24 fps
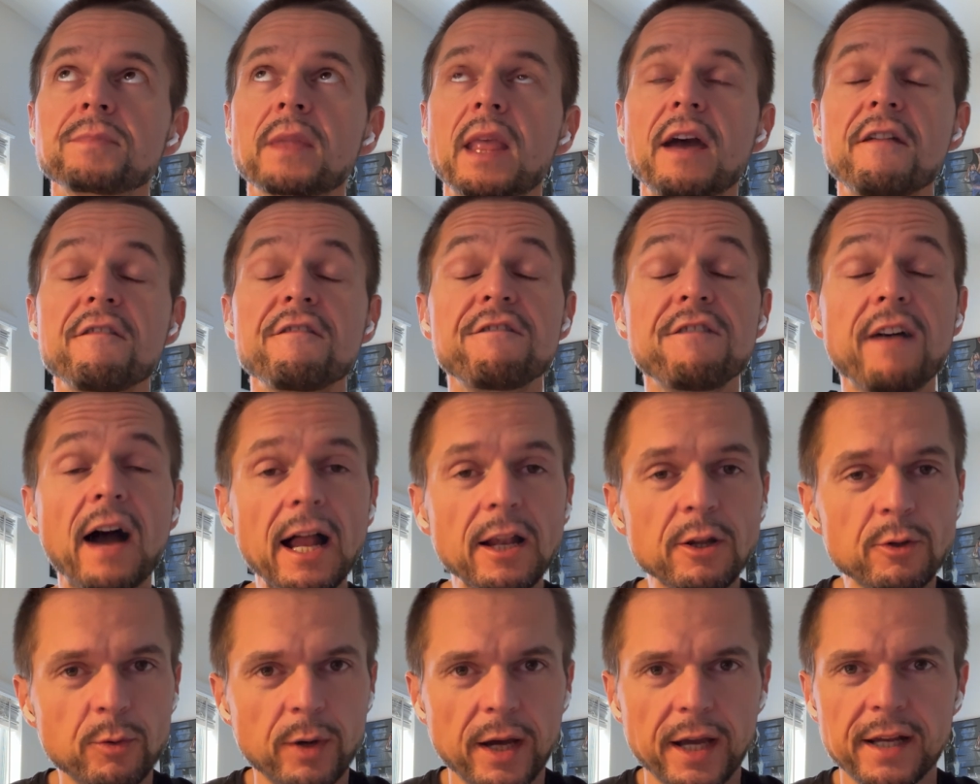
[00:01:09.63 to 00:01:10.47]

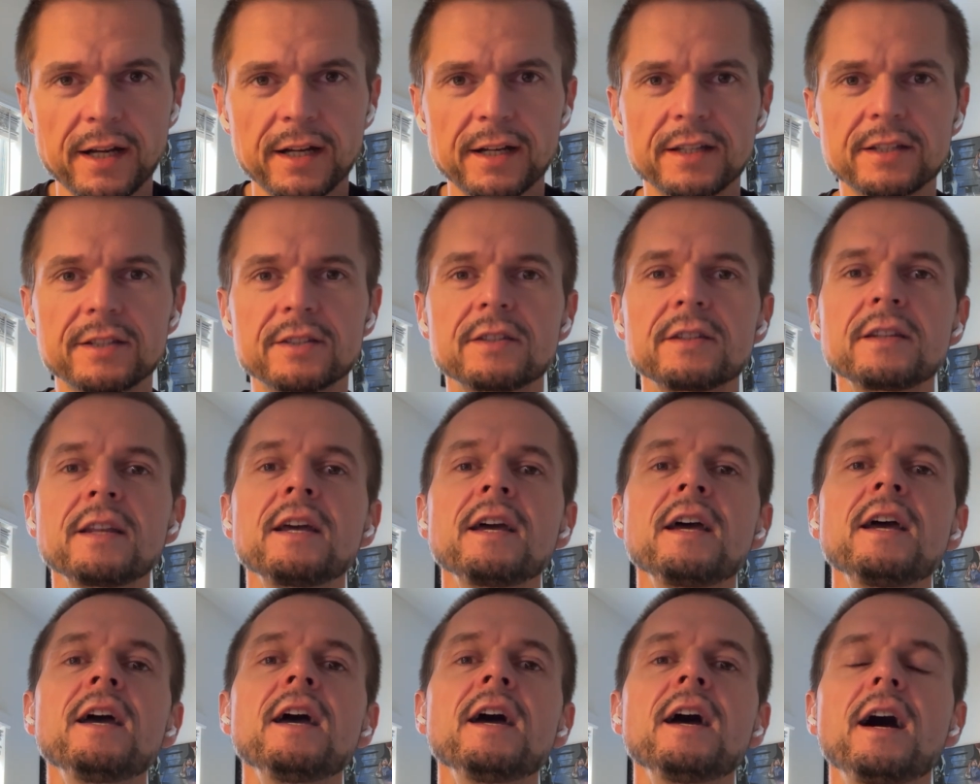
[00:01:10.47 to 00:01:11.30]
evaluated
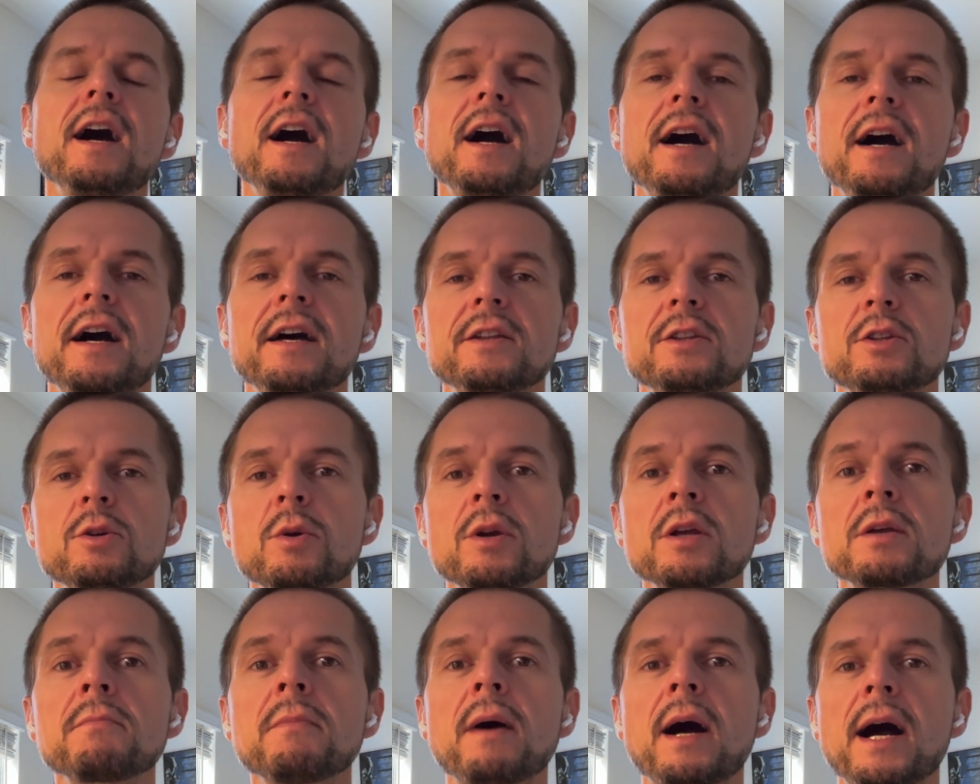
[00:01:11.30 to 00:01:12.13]

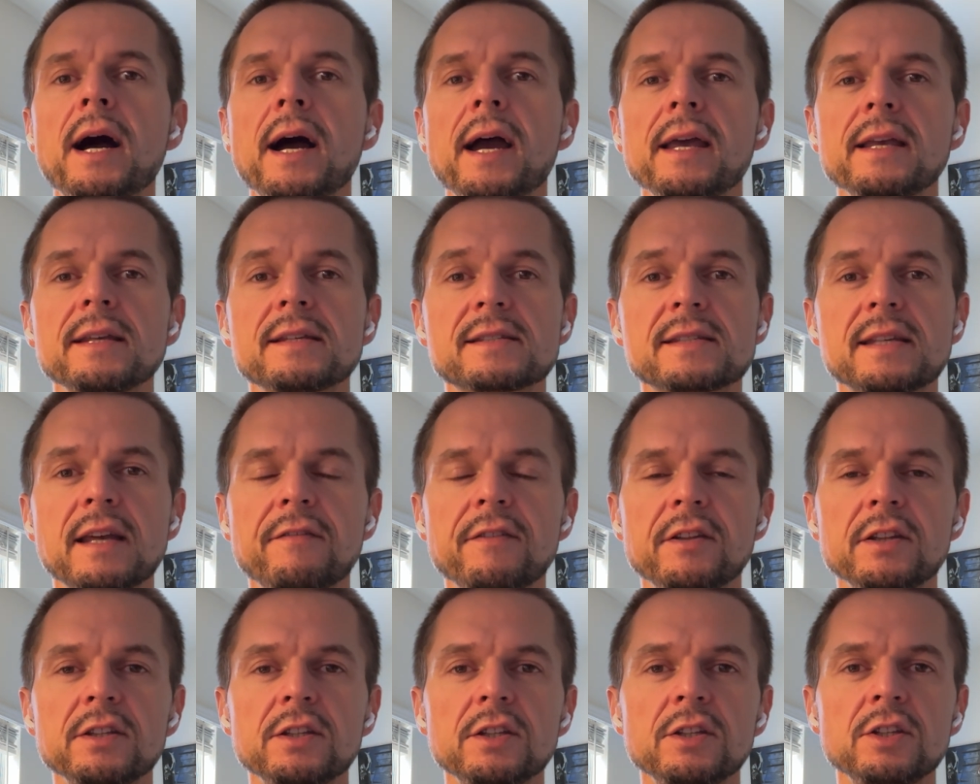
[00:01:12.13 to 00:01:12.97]
during my
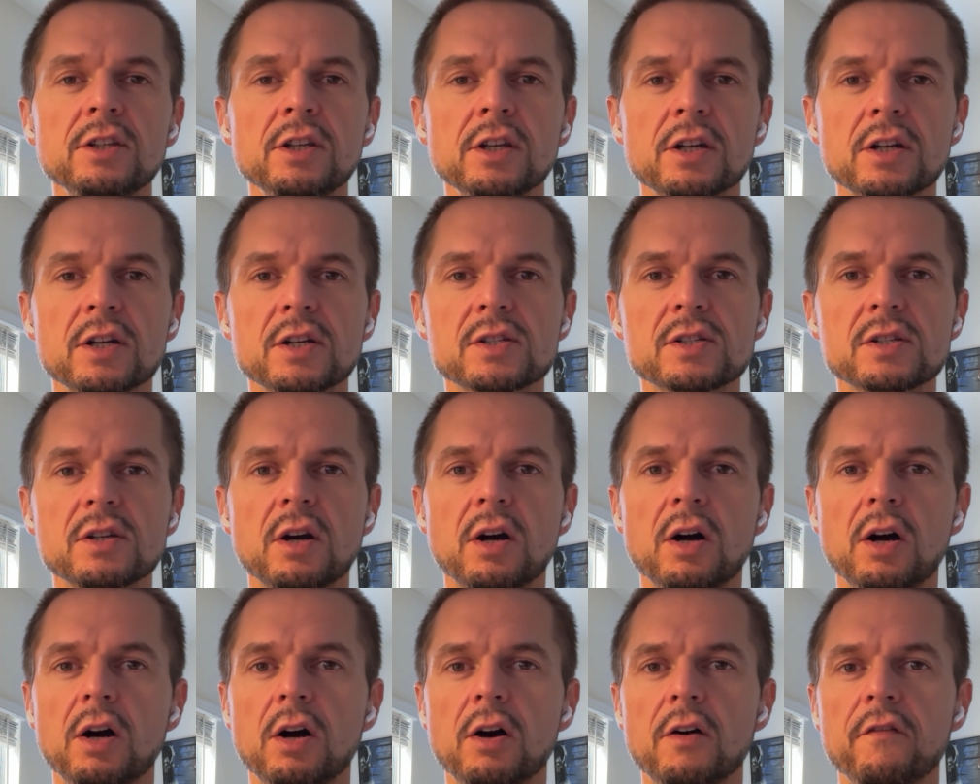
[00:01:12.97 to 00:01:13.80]
17 years
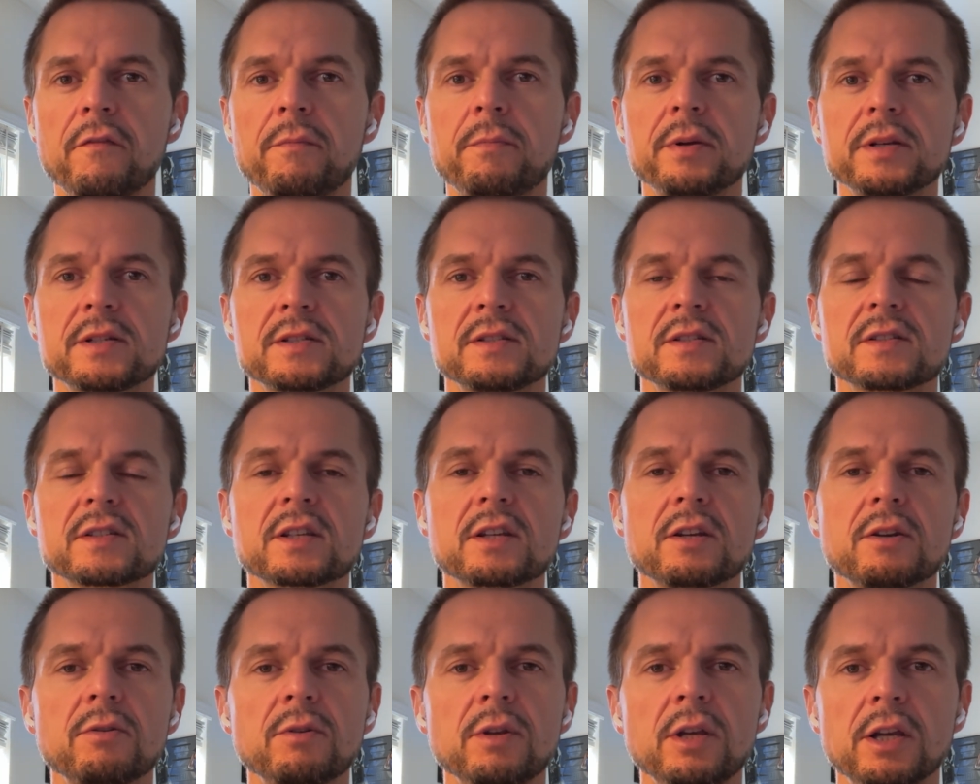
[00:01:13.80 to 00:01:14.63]
of business
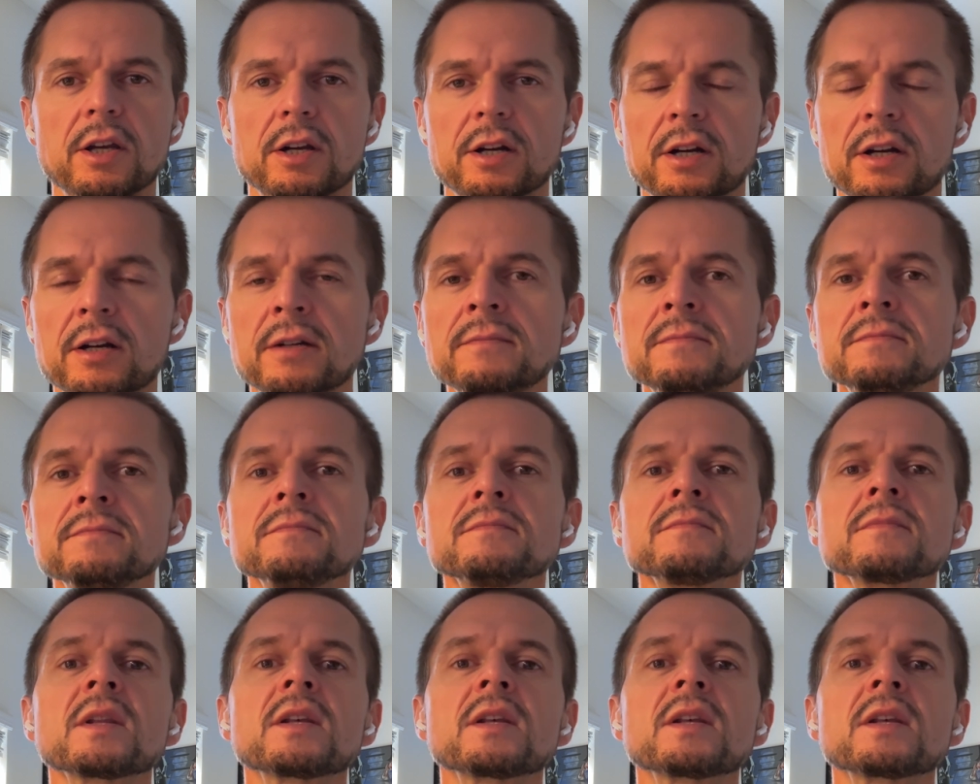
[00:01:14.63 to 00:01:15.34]
career.